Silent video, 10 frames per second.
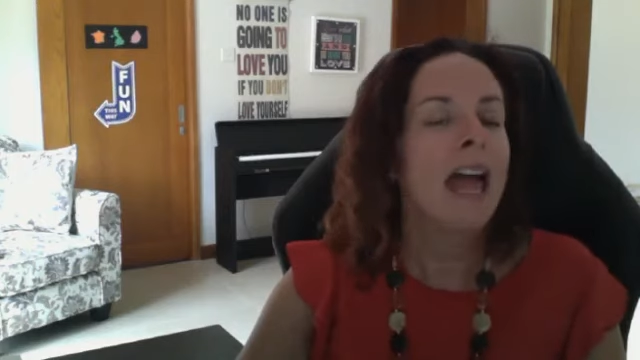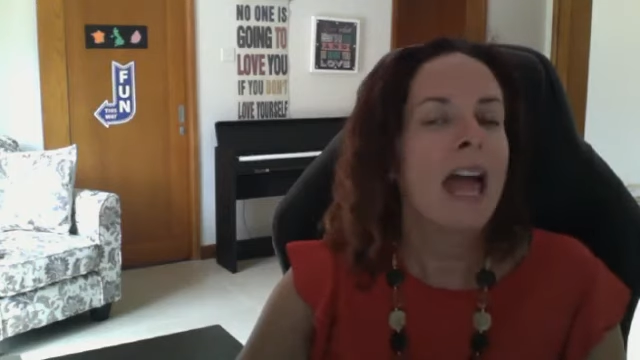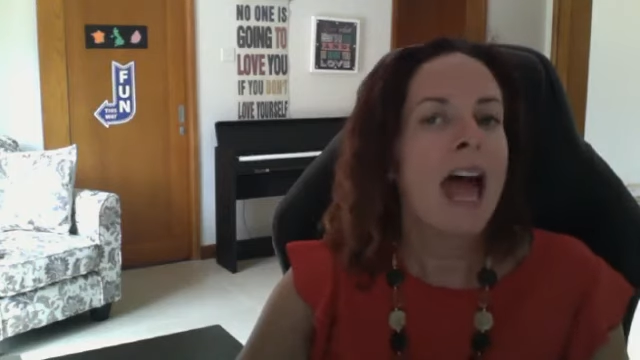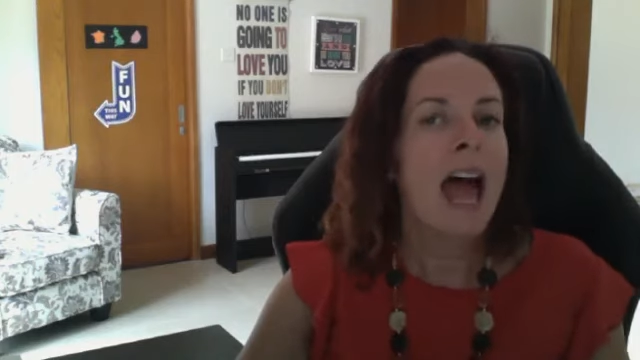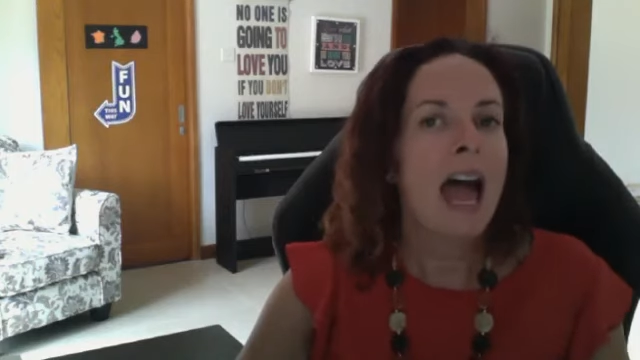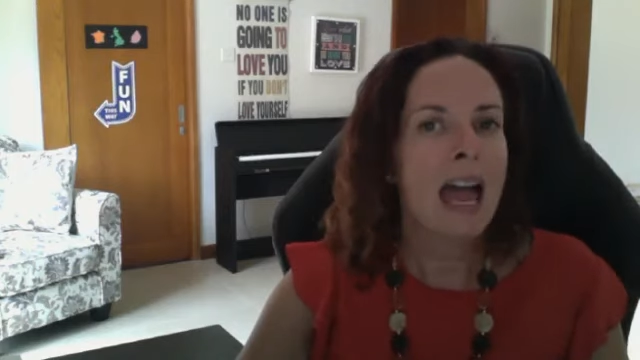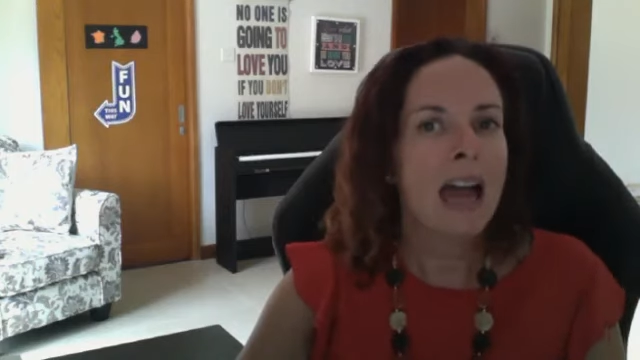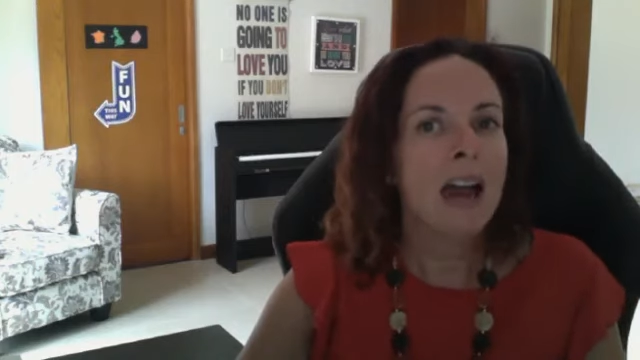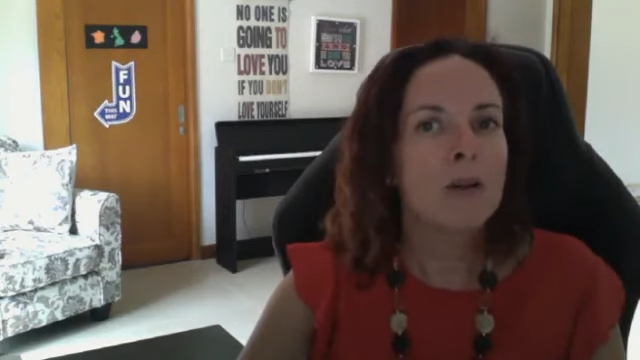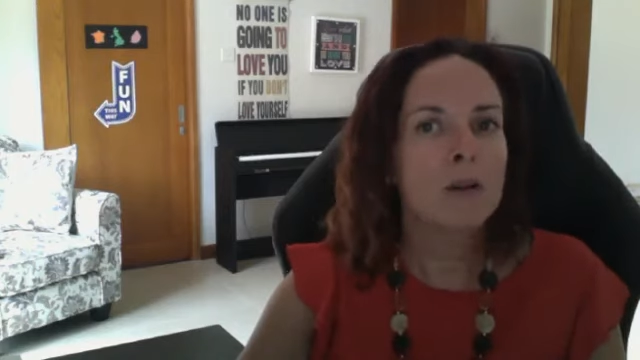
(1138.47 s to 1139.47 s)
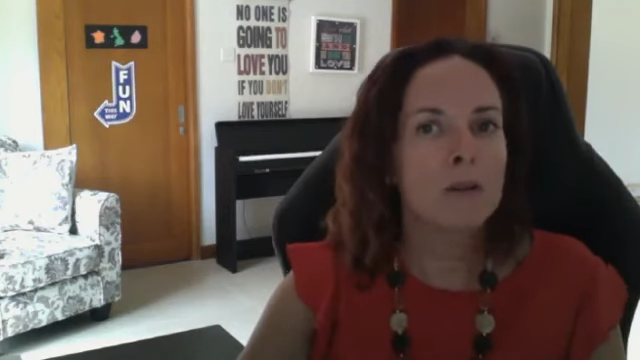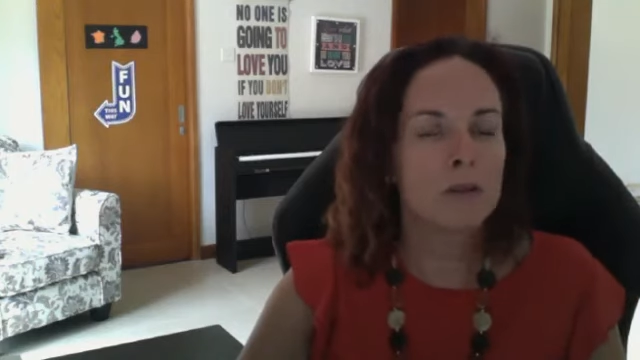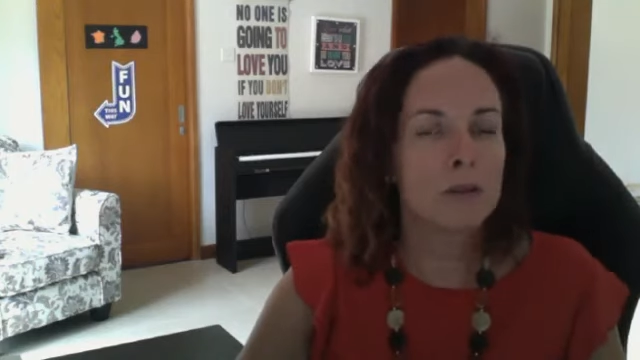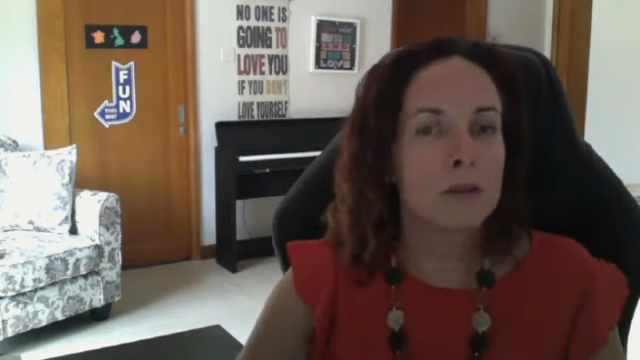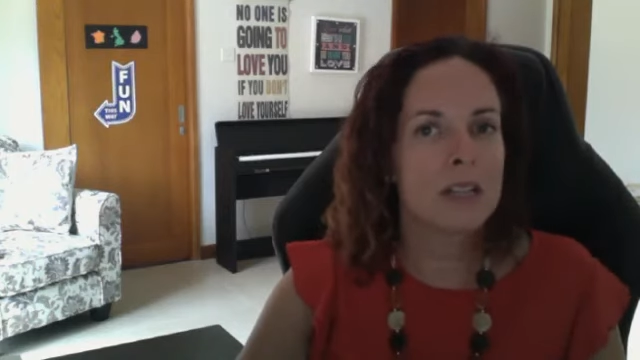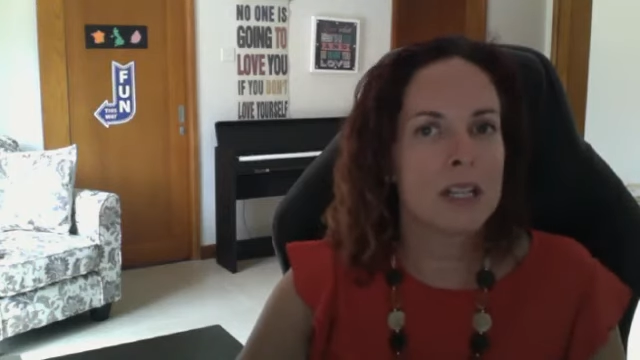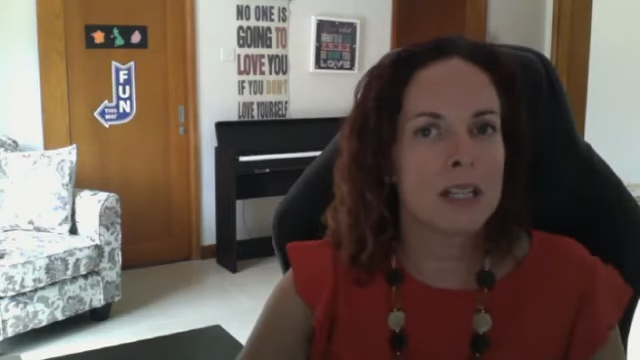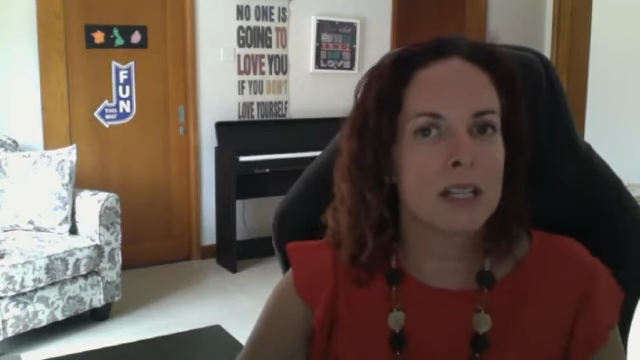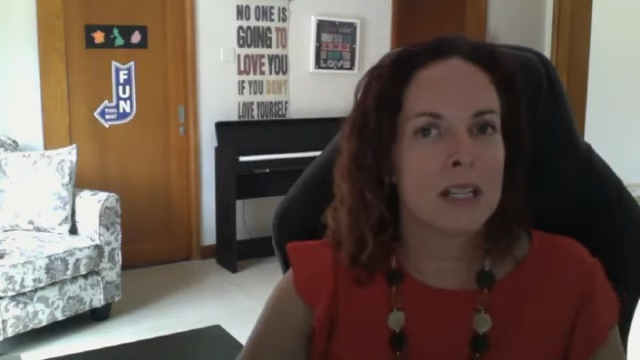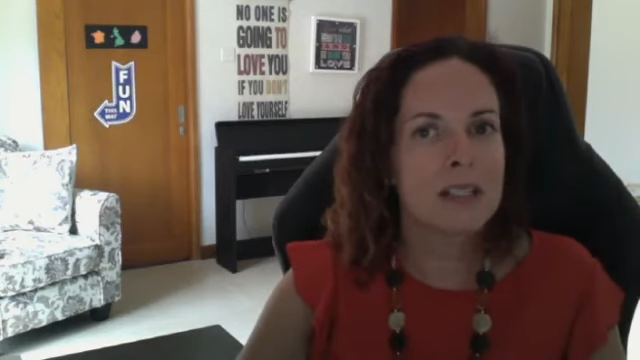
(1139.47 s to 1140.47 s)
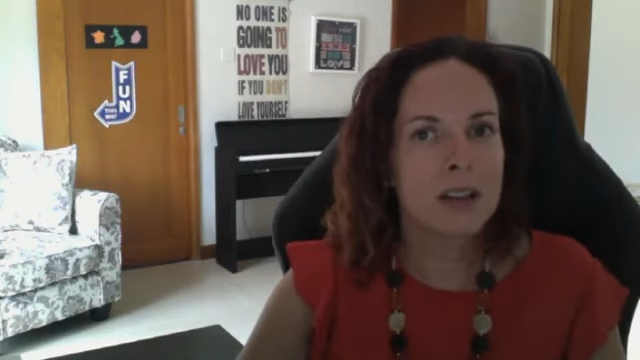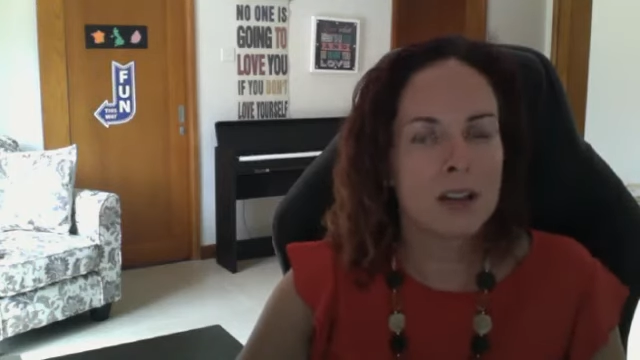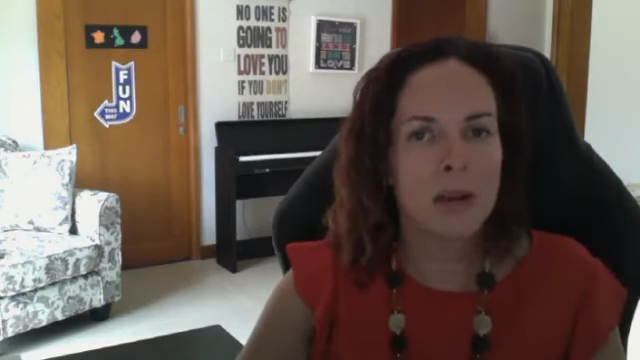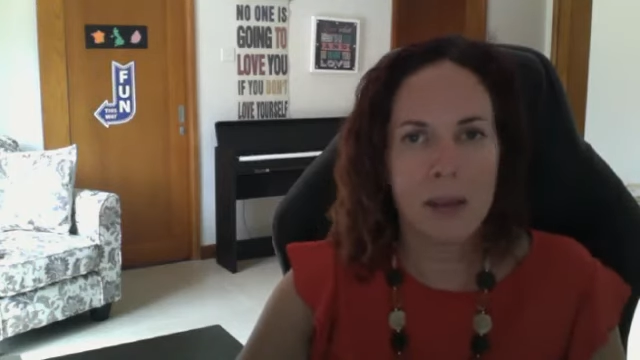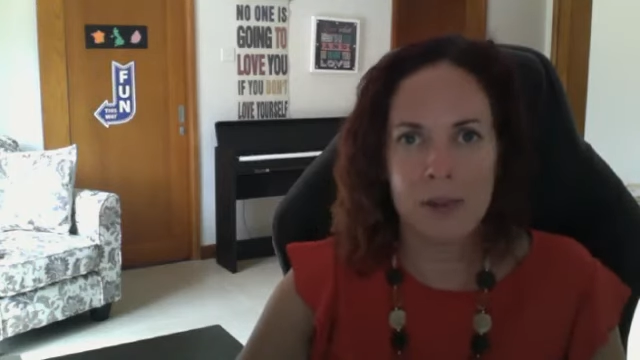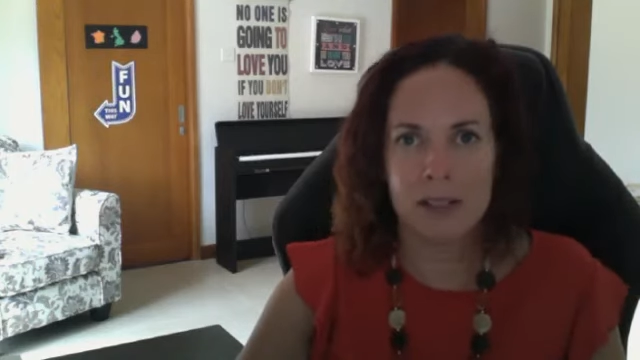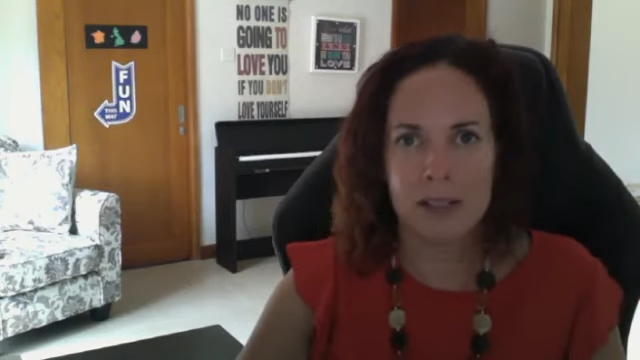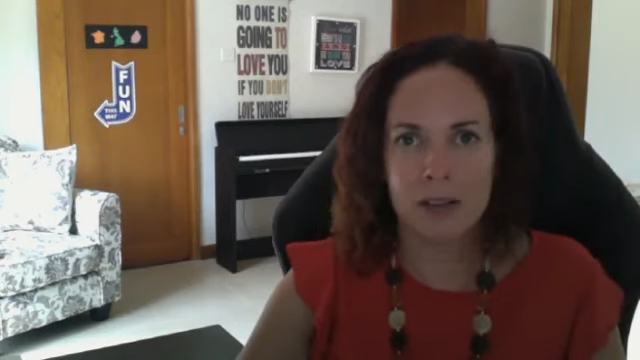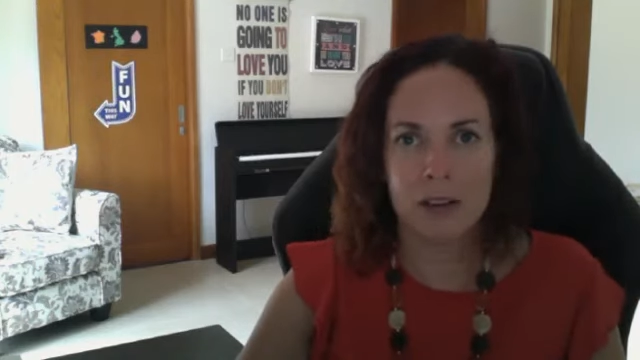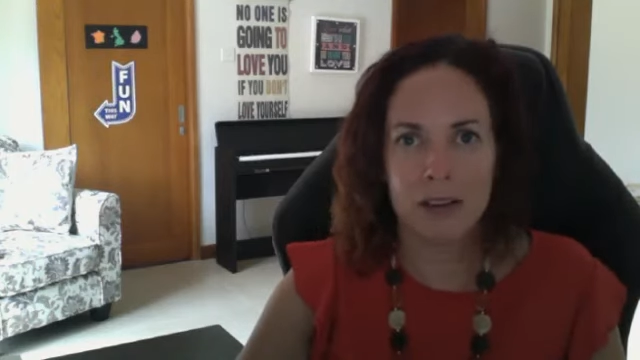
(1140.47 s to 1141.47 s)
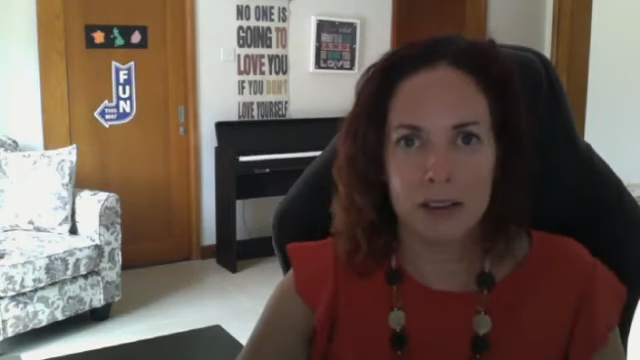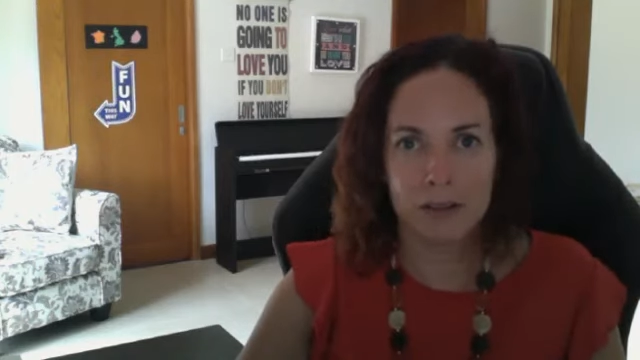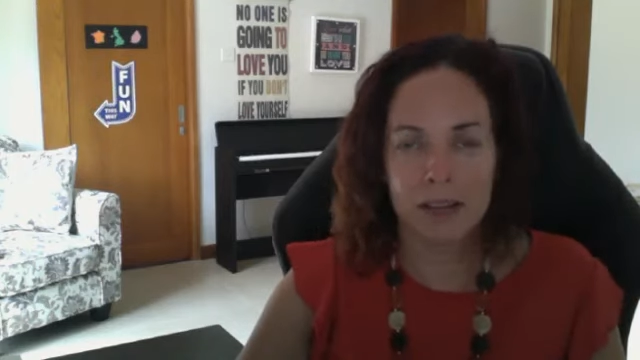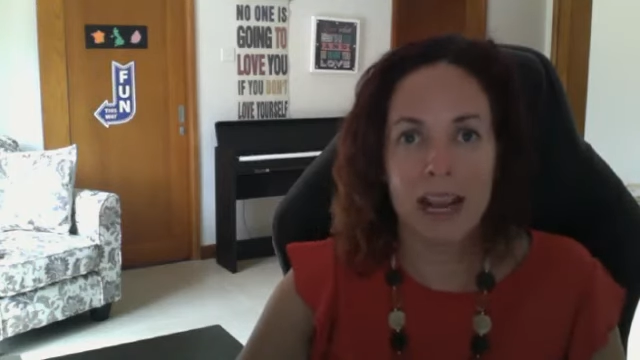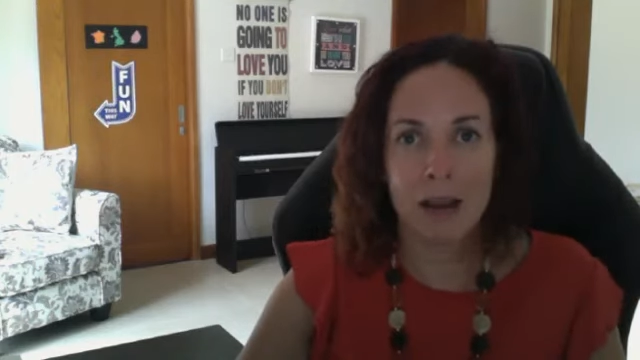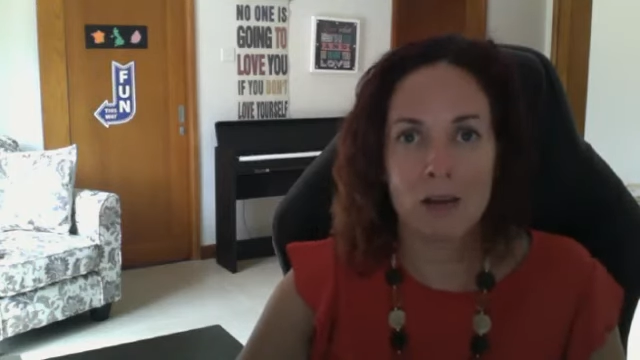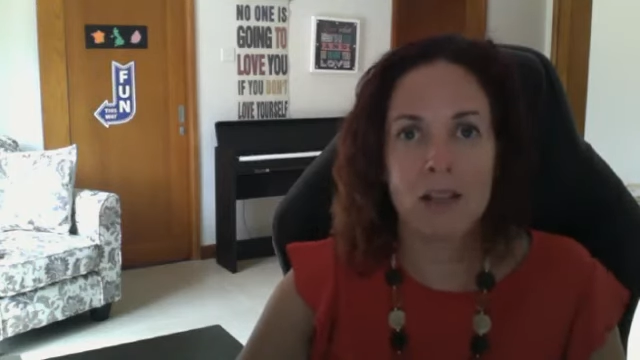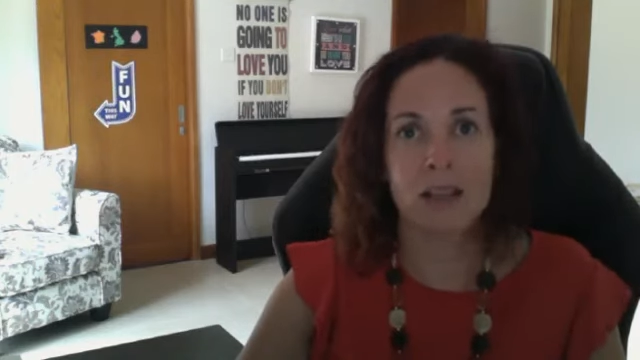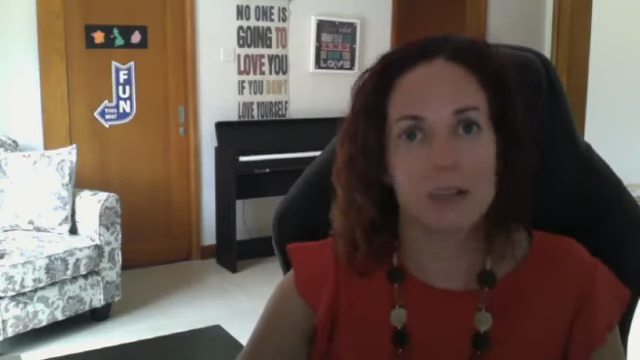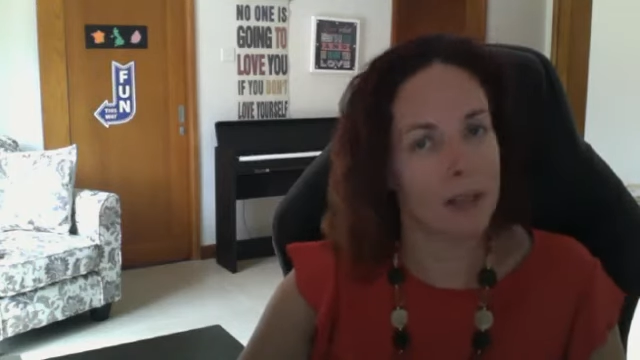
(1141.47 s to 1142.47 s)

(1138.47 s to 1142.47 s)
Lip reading: how your thoughts decide what happens in your life and how you need to make